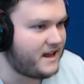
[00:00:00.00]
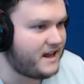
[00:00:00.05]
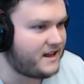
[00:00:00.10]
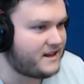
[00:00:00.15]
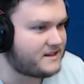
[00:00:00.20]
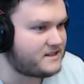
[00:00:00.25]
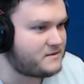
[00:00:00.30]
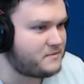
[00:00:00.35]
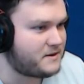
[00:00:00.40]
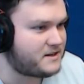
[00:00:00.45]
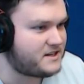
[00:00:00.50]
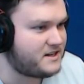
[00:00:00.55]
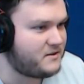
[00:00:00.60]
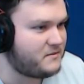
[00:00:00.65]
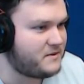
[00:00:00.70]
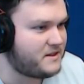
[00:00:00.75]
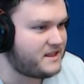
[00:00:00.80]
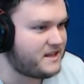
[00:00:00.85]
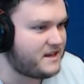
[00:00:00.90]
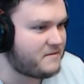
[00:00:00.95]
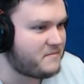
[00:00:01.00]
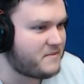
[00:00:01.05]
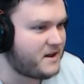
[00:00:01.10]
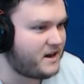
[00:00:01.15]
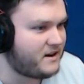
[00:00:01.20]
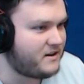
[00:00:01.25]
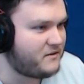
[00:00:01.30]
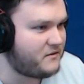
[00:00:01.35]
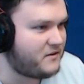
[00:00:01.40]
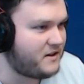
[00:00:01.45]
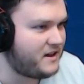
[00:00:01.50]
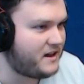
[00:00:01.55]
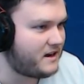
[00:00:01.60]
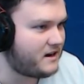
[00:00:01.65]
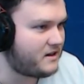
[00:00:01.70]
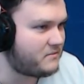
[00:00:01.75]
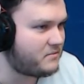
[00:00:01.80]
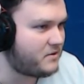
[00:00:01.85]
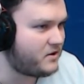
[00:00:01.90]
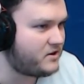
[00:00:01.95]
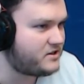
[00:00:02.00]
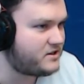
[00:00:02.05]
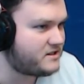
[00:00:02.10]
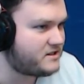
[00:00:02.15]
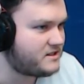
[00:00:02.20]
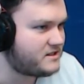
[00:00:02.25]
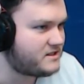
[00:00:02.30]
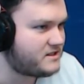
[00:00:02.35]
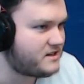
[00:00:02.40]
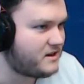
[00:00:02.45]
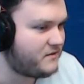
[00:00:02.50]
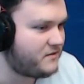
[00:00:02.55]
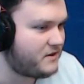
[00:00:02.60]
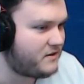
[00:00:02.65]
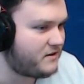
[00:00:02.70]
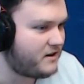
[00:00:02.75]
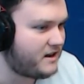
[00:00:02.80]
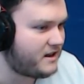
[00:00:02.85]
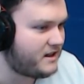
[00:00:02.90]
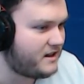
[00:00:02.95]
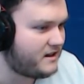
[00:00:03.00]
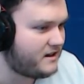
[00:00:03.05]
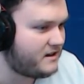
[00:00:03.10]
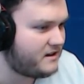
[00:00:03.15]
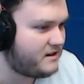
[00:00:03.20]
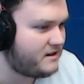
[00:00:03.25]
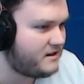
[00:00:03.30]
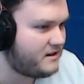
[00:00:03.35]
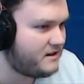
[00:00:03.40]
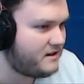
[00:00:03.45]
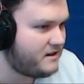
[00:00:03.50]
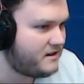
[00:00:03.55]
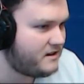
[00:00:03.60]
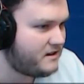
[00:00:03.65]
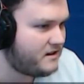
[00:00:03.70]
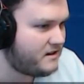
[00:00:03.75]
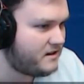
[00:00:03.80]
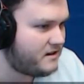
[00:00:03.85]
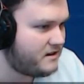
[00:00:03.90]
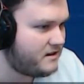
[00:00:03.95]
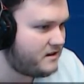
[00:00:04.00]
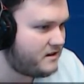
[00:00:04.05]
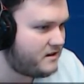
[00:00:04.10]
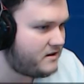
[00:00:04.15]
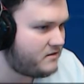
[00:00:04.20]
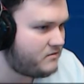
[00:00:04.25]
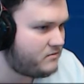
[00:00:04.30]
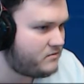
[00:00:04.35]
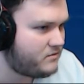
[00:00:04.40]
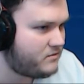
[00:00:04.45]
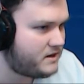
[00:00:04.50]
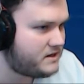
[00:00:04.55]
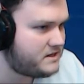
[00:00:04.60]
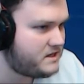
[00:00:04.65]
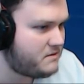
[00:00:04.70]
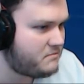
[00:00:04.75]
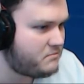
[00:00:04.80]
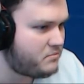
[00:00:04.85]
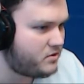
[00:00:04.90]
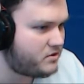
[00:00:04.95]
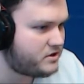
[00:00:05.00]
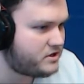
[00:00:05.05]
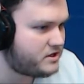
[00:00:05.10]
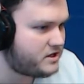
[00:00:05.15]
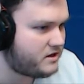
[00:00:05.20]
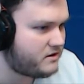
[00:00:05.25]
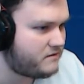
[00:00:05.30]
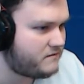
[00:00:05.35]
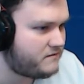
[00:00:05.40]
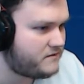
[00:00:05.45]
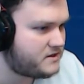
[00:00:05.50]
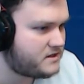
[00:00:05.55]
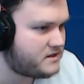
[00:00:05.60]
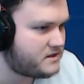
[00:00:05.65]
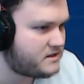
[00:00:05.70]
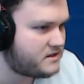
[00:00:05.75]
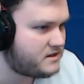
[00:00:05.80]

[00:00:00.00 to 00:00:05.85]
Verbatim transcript: Yeah, especially with the amount of healing potions and stuff that are here. Where's their bookshelves?